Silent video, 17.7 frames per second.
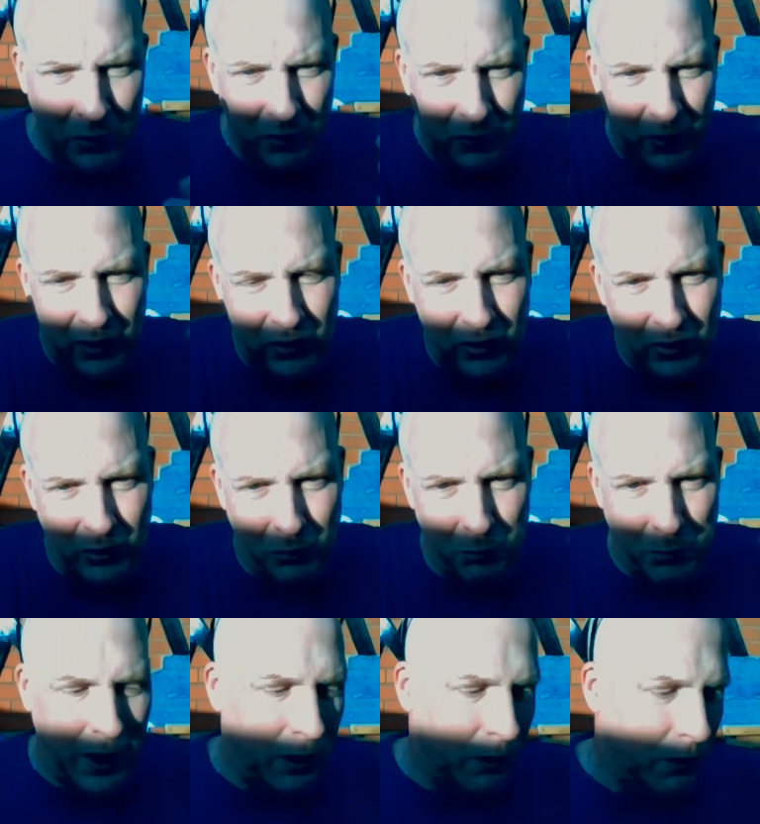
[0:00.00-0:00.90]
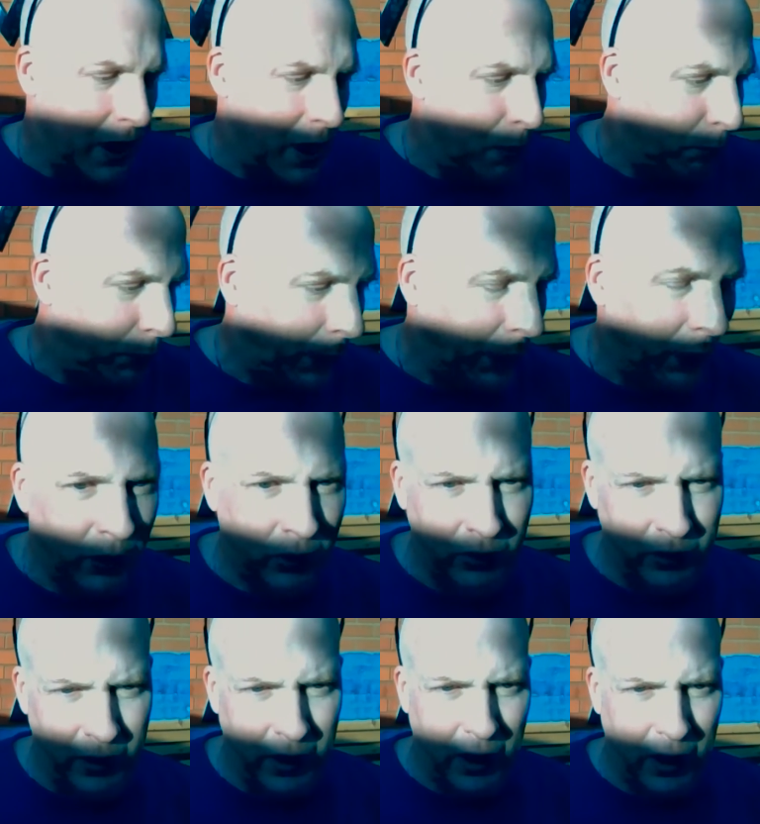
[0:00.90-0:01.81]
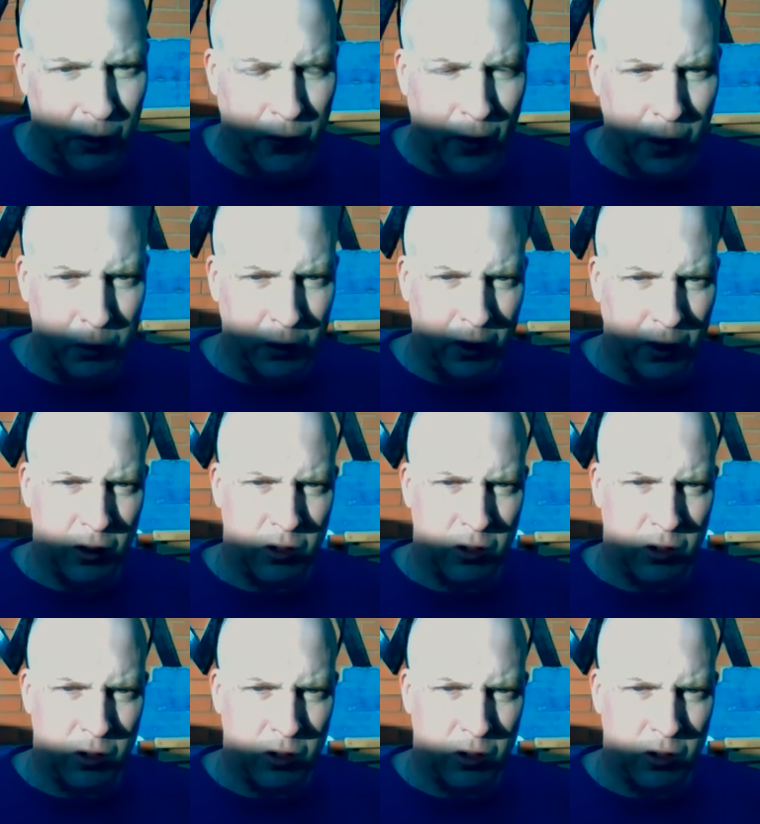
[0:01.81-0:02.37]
of its smell, personally, if I was in a